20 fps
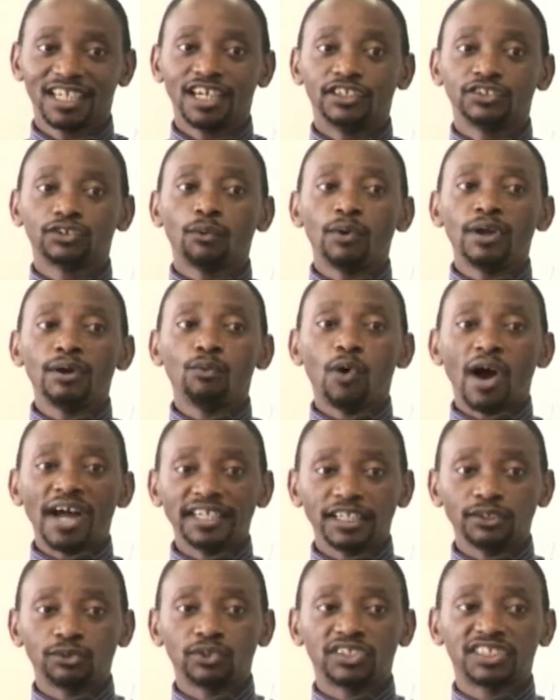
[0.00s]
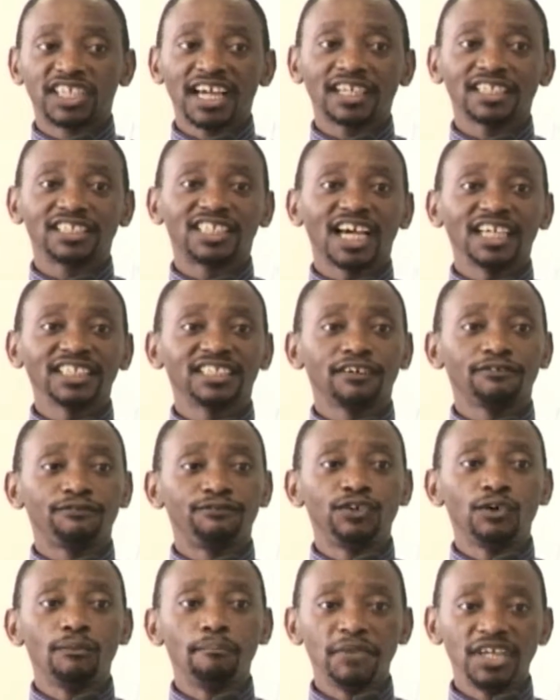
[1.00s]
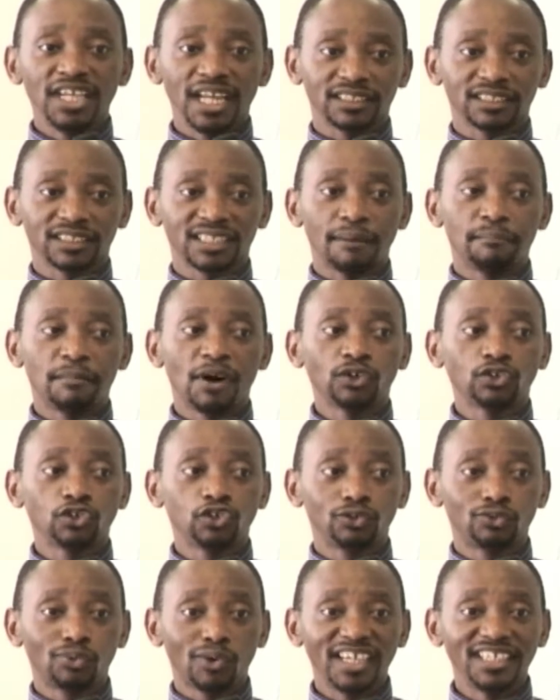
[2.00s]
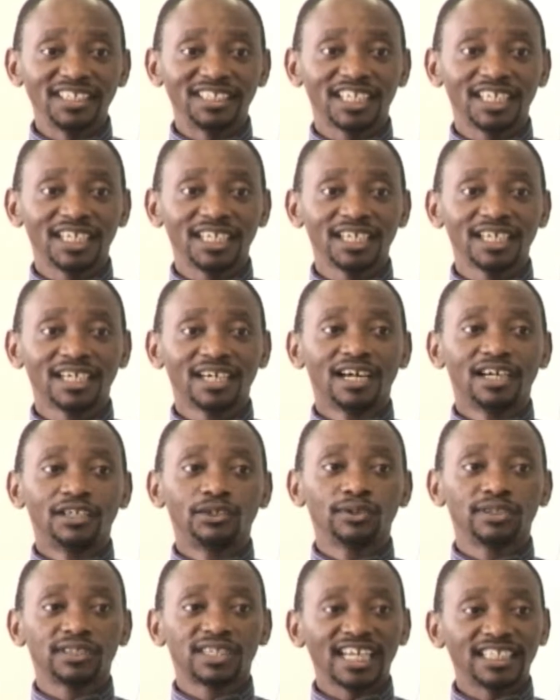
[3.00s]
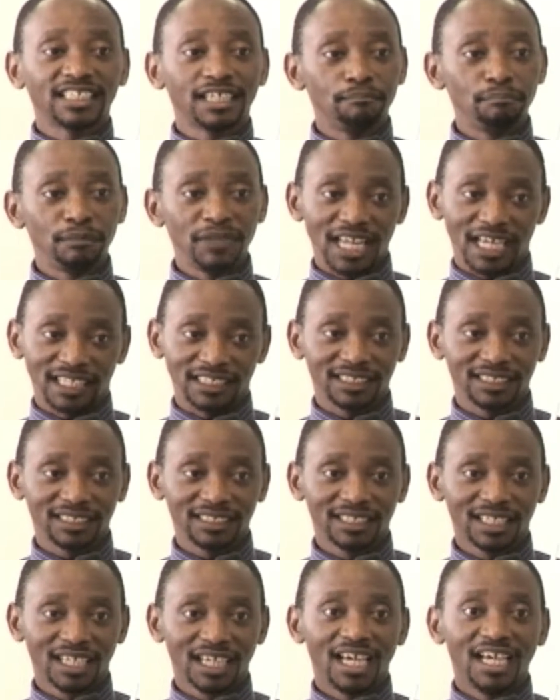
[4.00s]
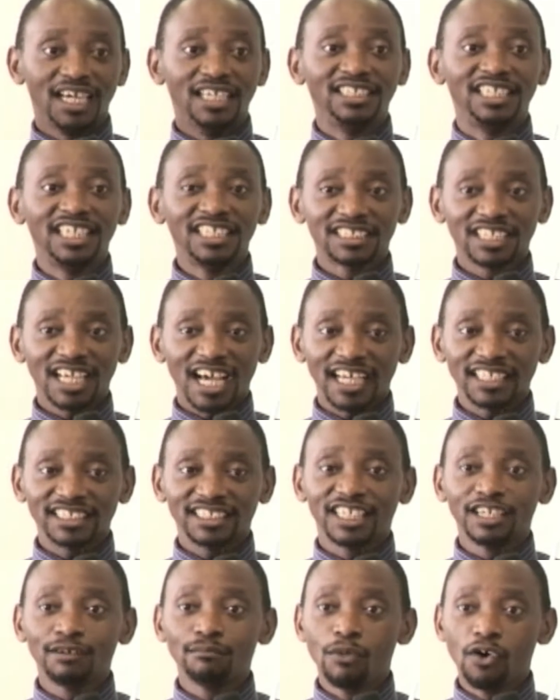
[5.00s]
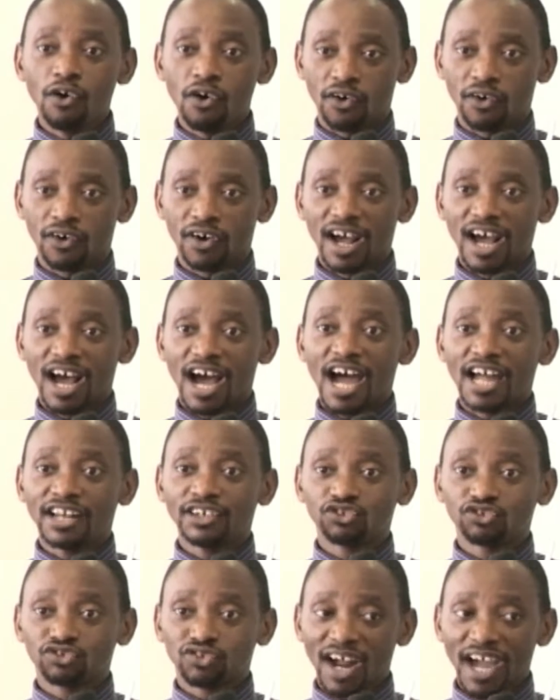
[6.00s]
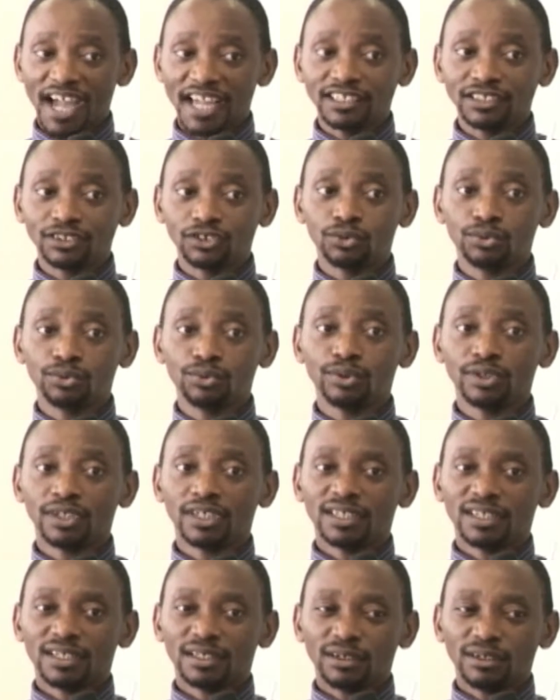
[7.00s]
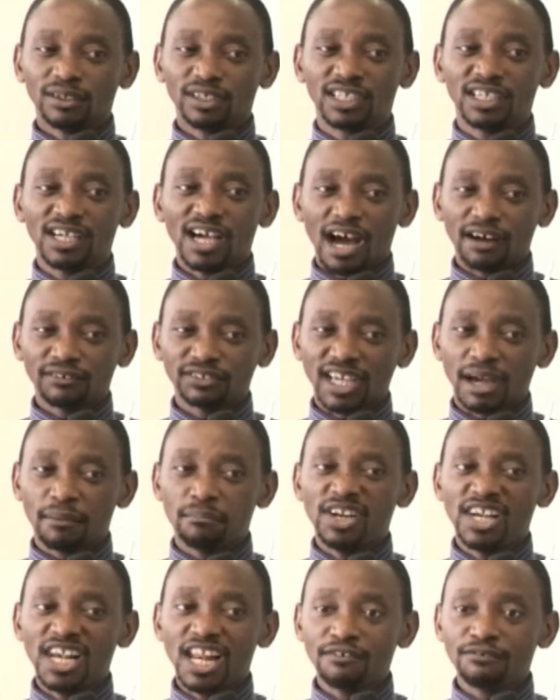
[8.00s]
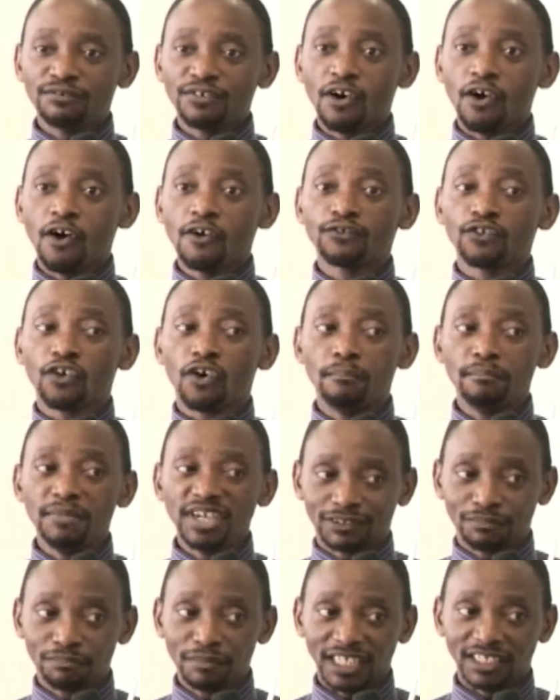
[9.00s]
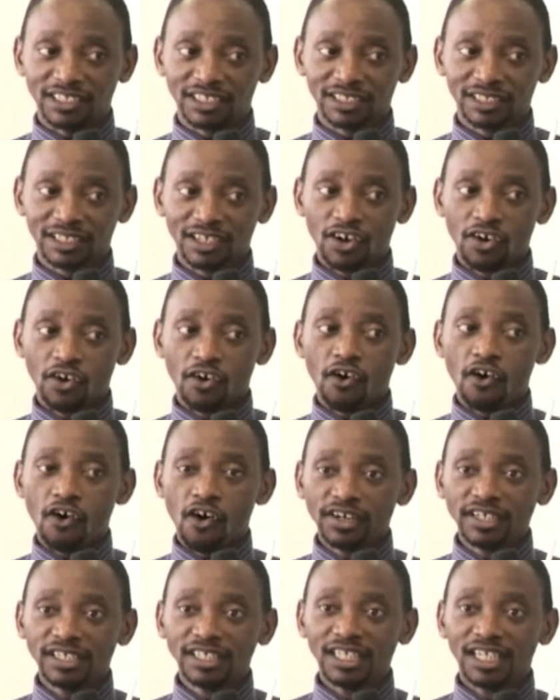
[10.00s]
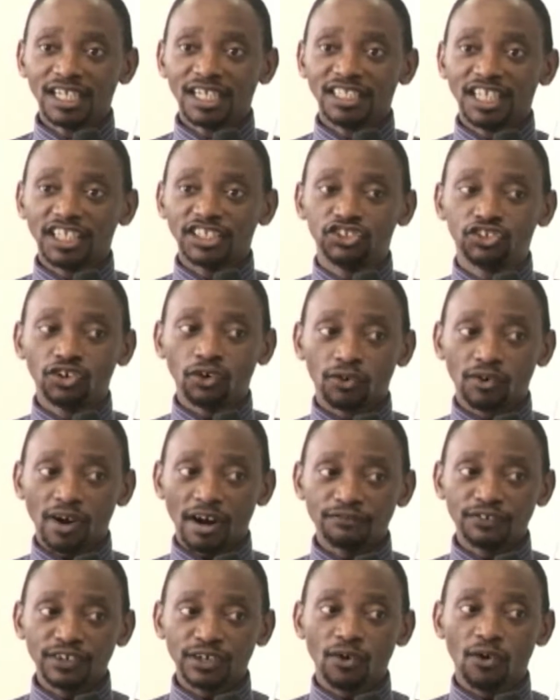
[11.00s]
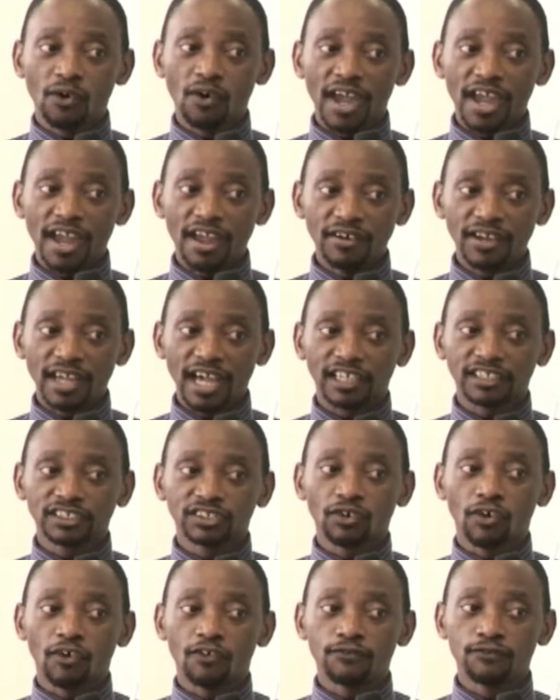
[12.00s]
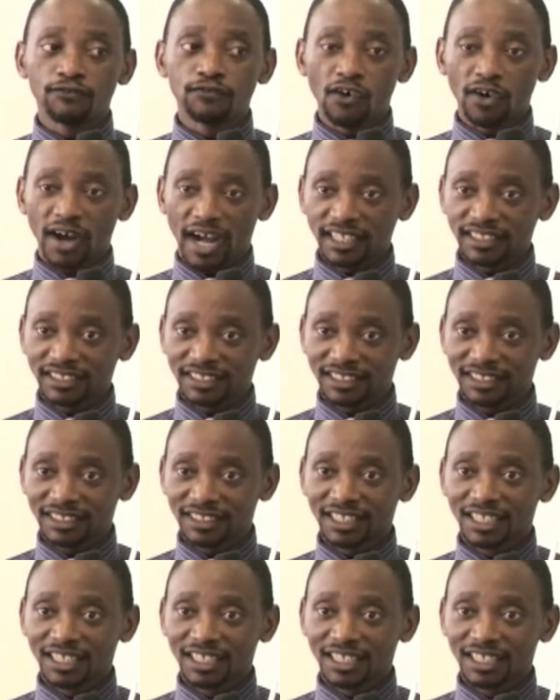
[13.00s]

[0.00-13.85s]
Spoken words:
So we wanted to take just a few minutes, about 20 to 30 minutes, discussing more and trying to have some level of commitment on the geographical areas of focus